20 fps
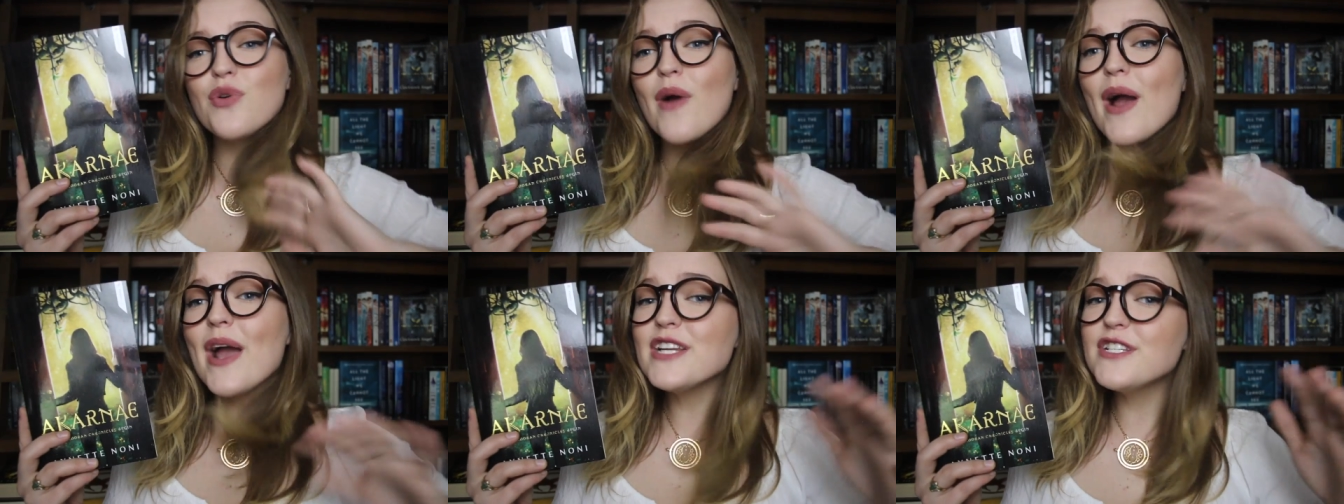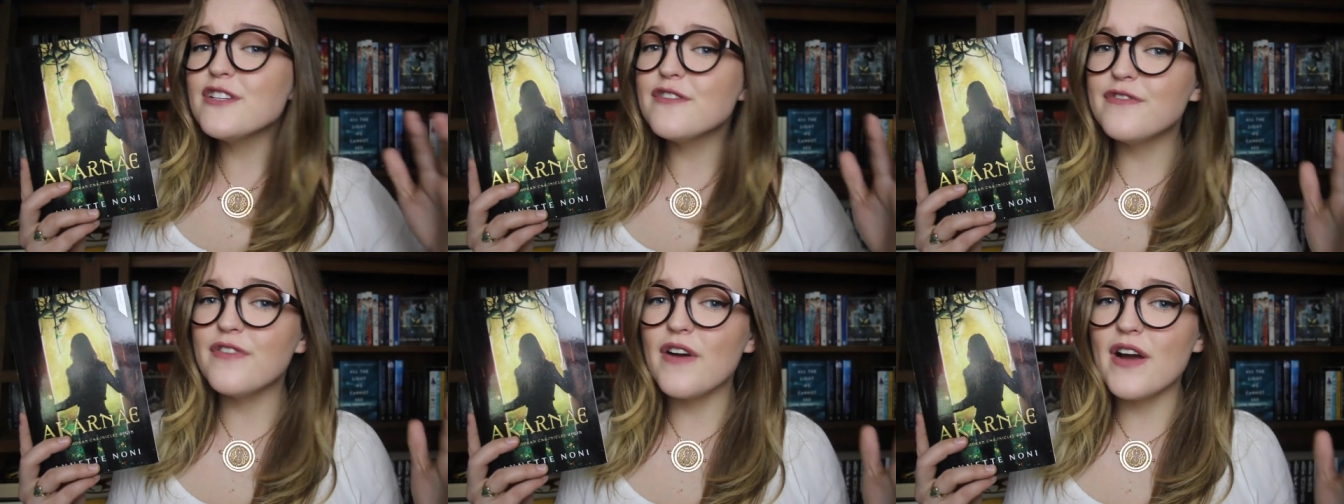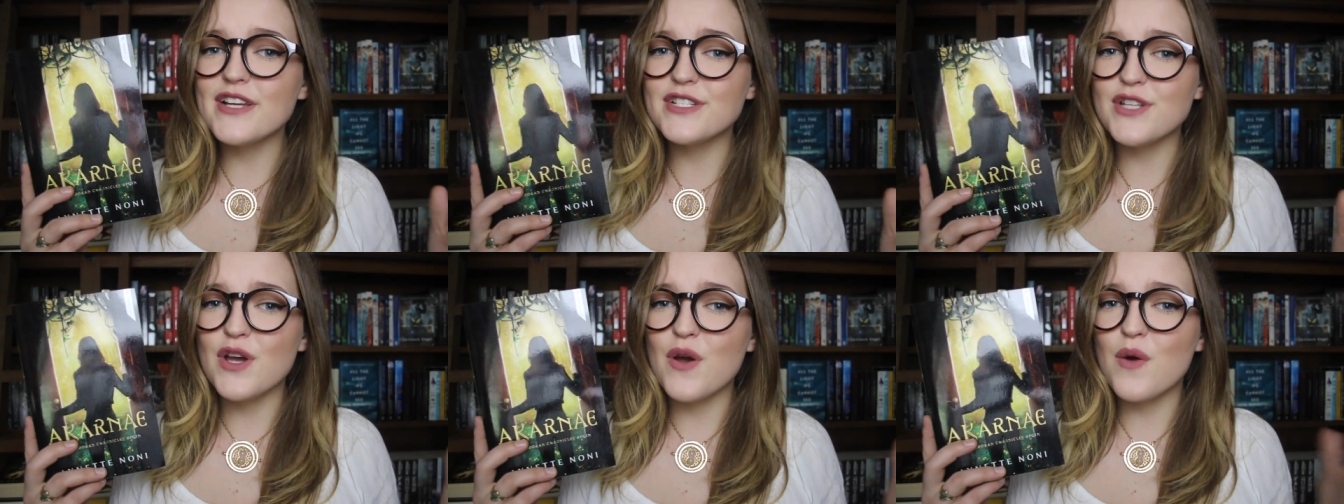trying to
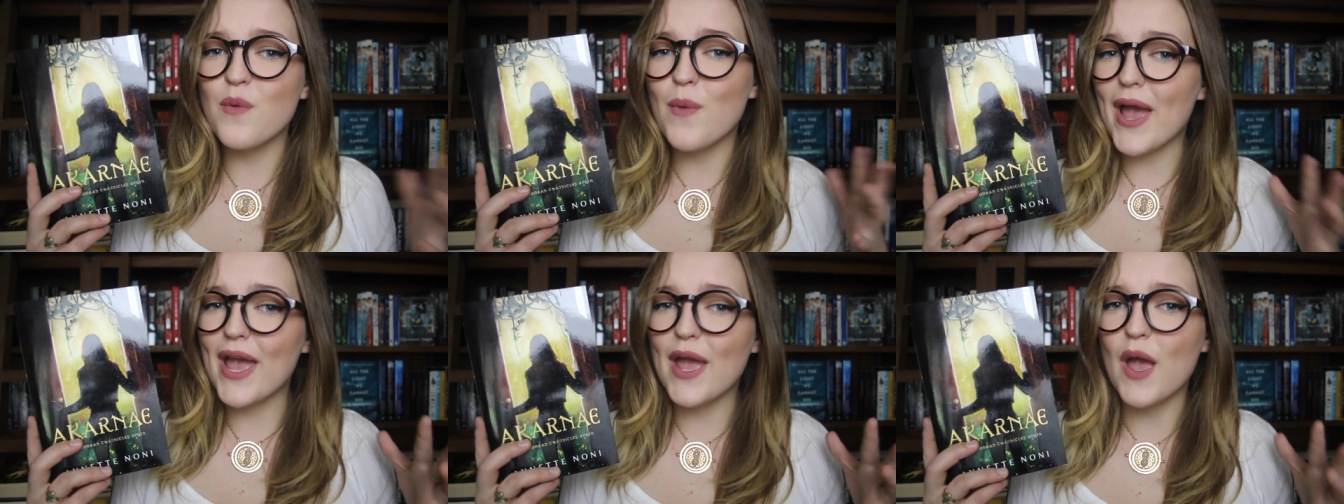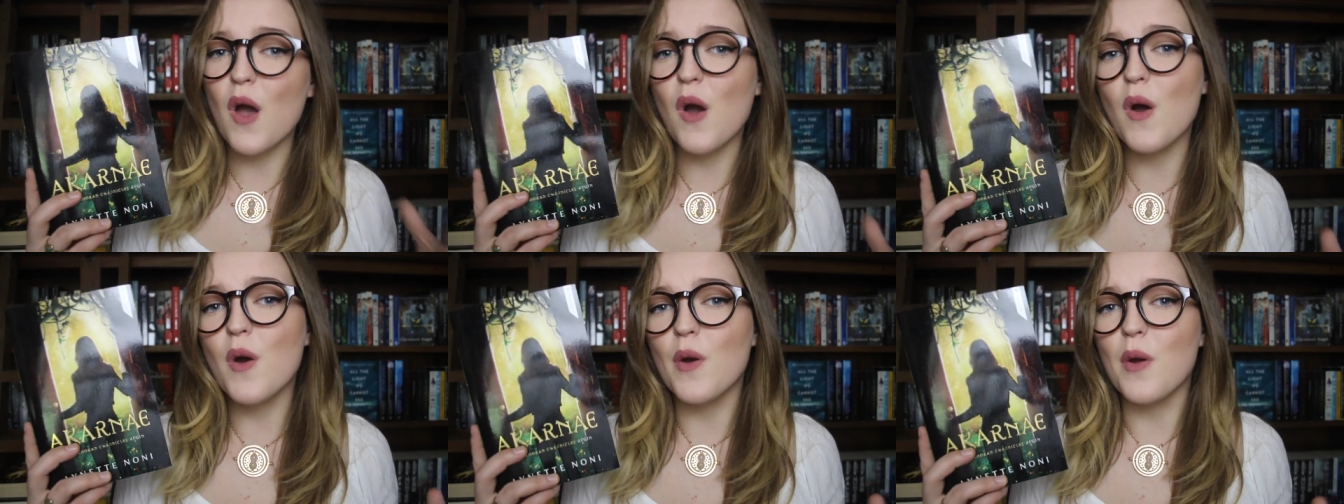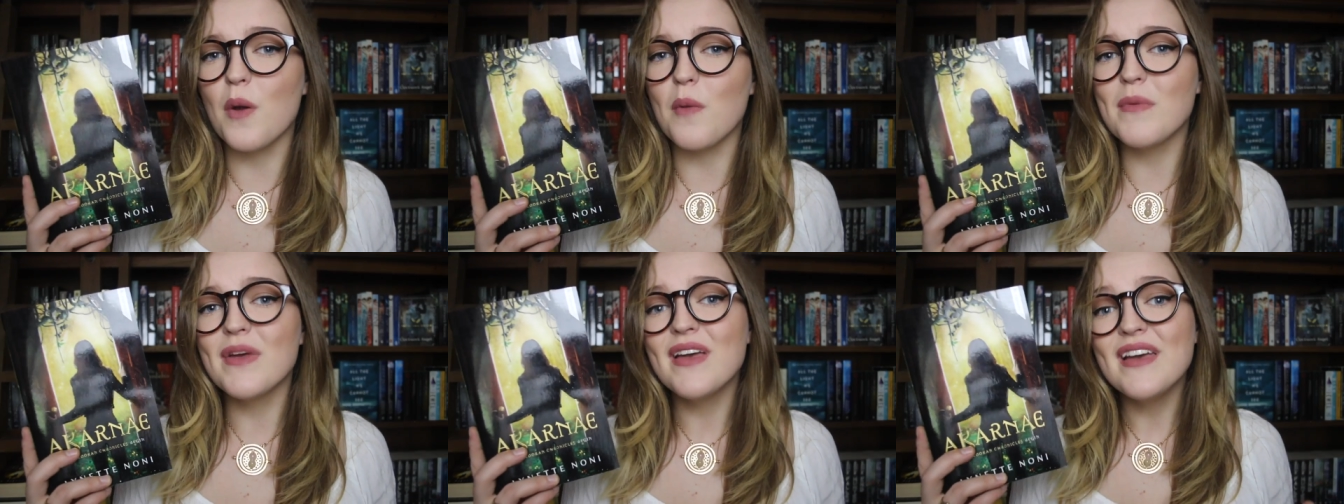find her way
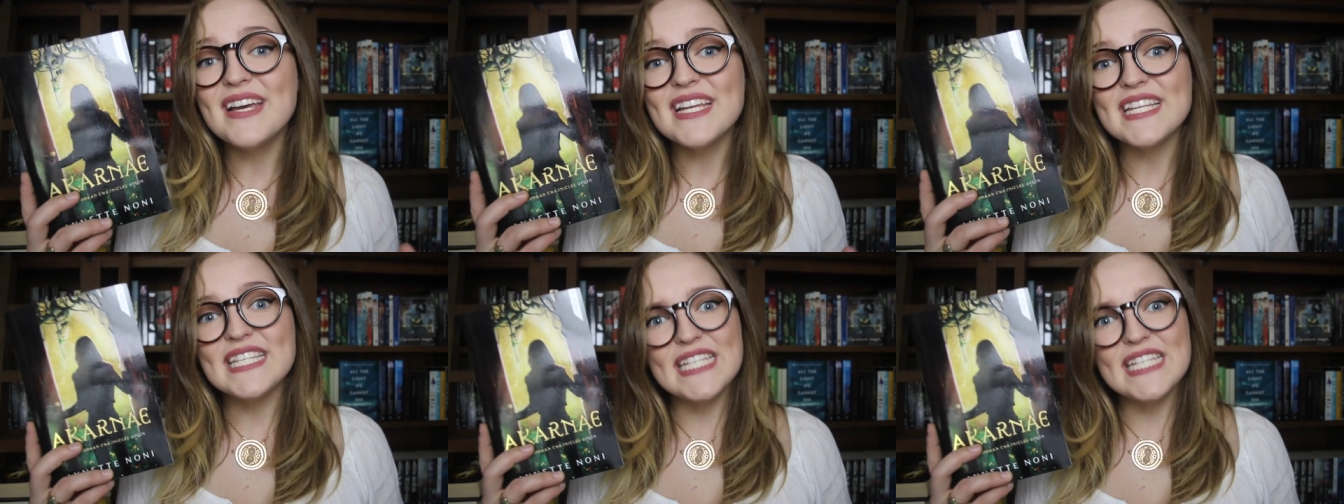home,